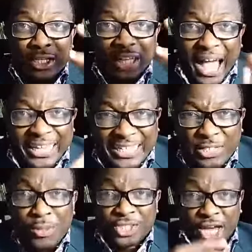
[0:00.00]
Taxes
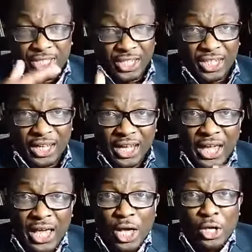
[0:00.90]
will be changing.
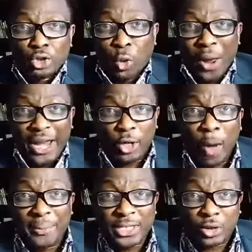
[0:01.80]
So when a
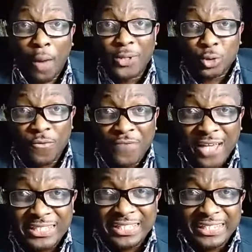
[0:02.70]
company is coming to
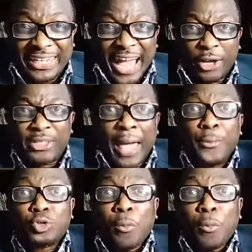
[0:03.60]
invest, they are not able to